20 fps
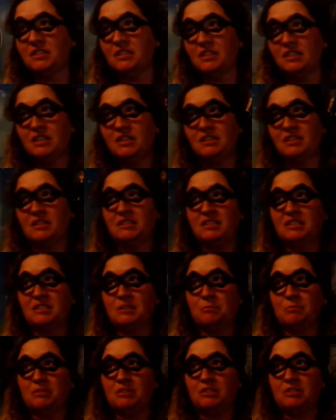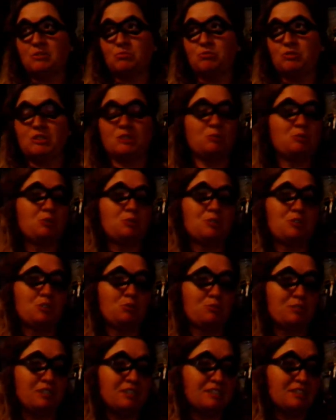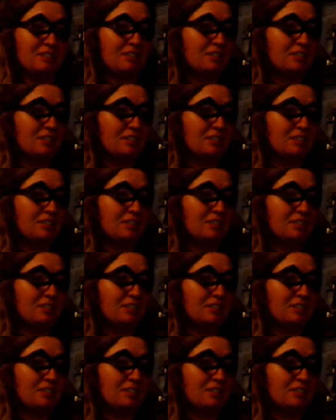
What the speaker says: But Disney Plus was, no, this one is.